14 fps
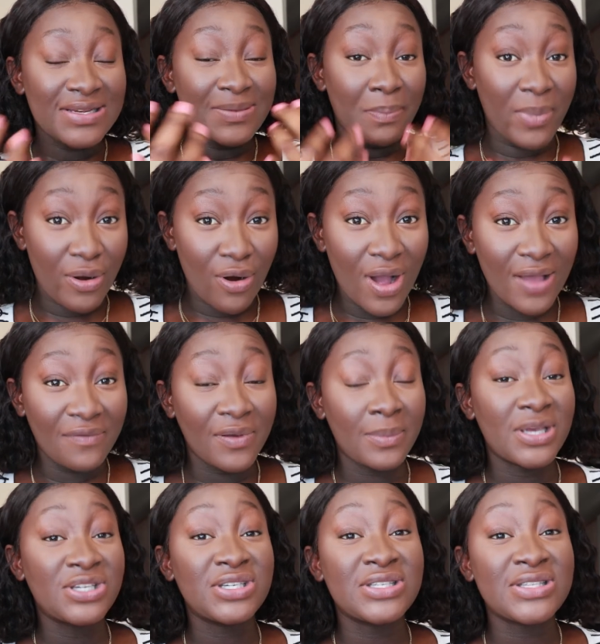mirror
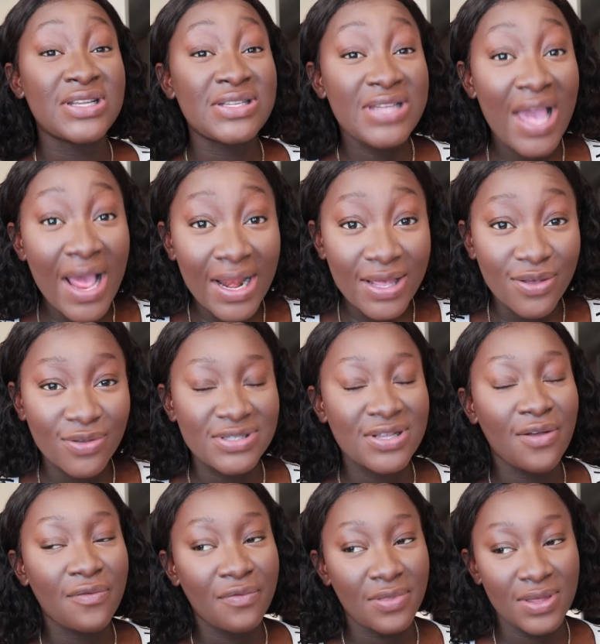affirmations and telling
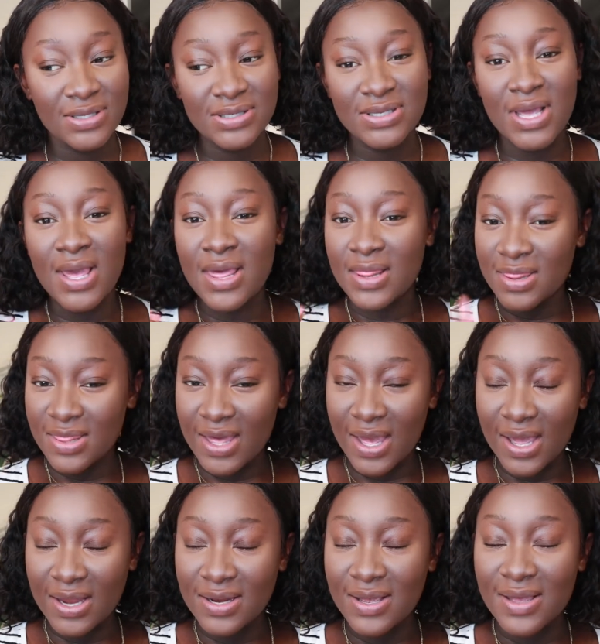yourself things.
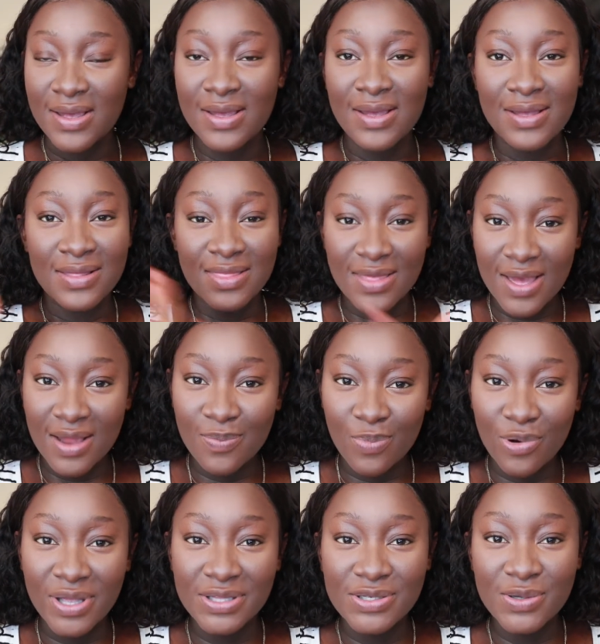Third
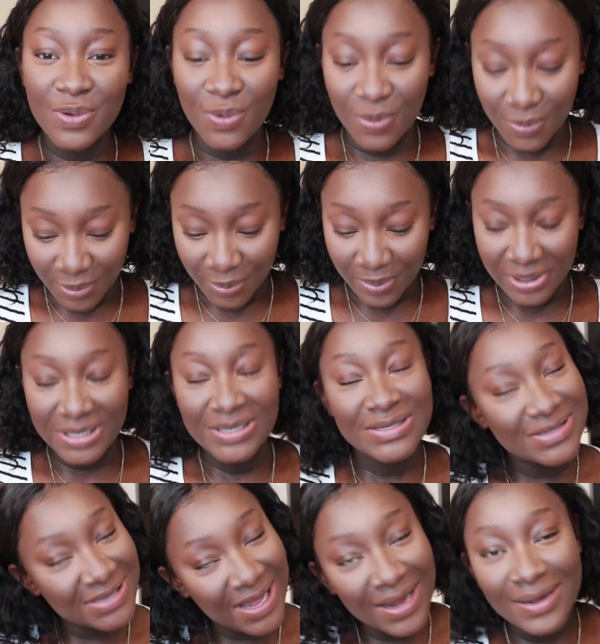point will be
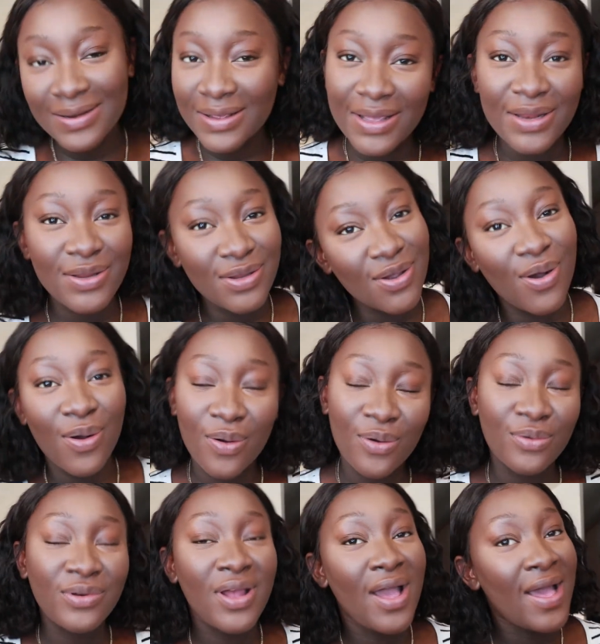stand in your
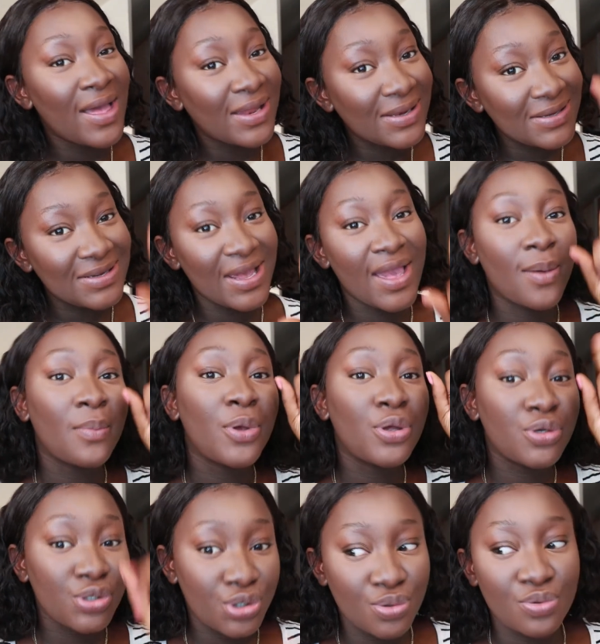own damn
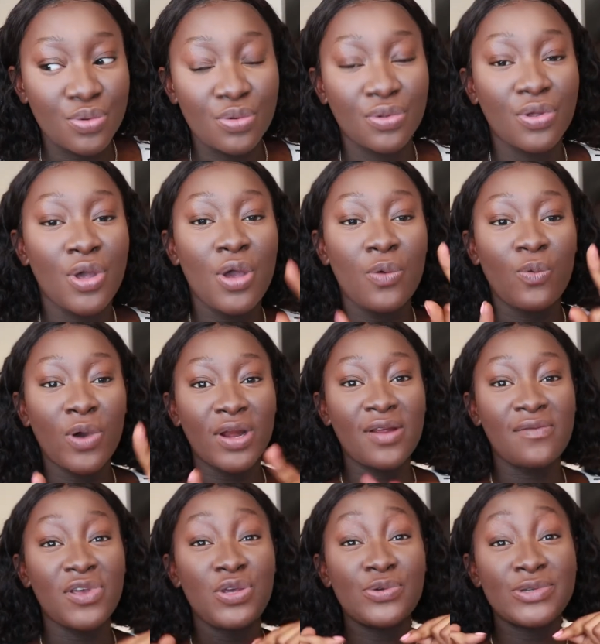truth.
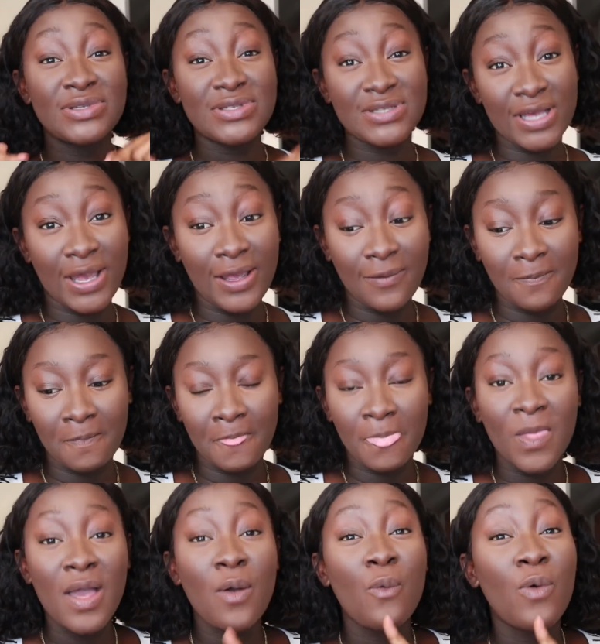Whatever you say,
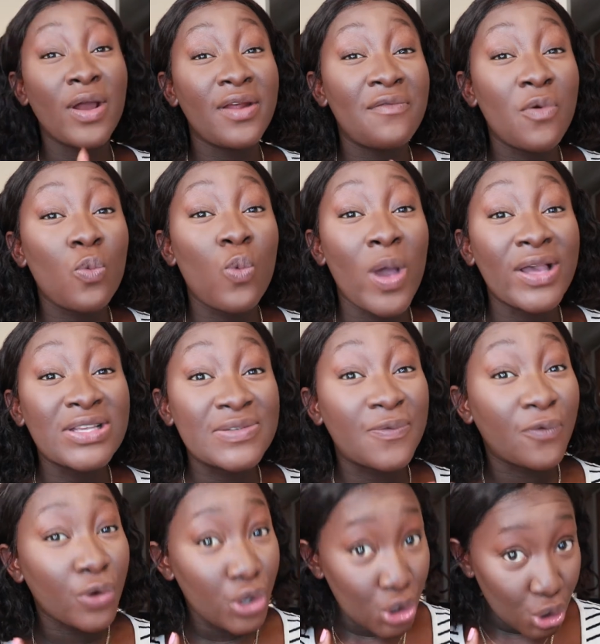whatever works
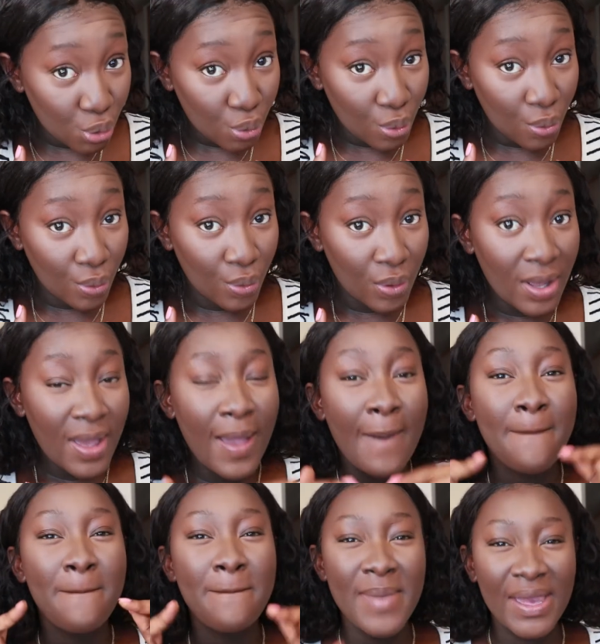for you,
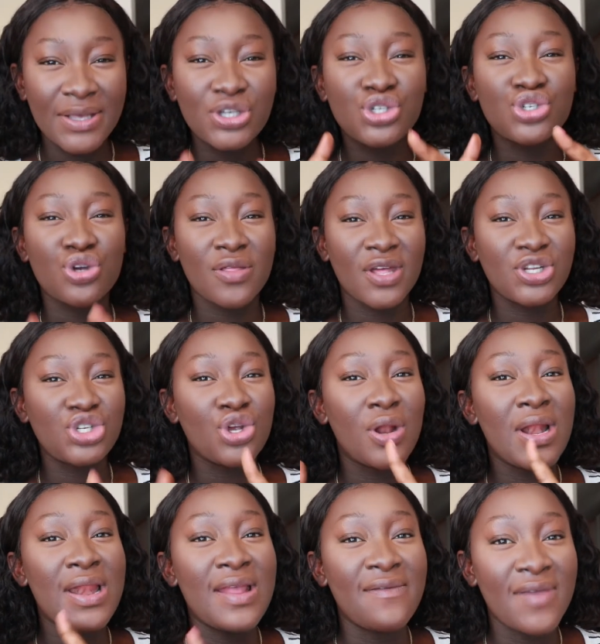make sure that you're
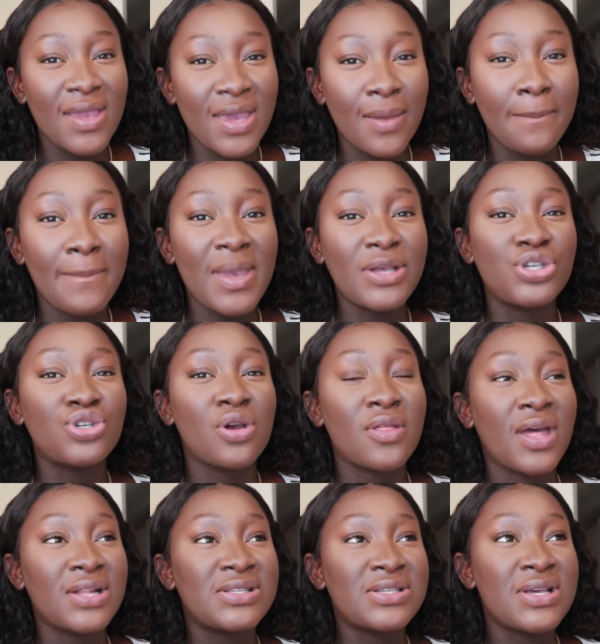living it. Make sure
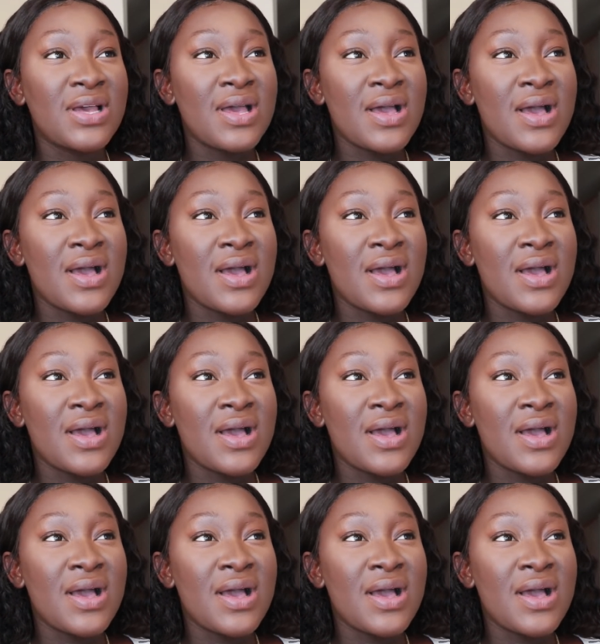that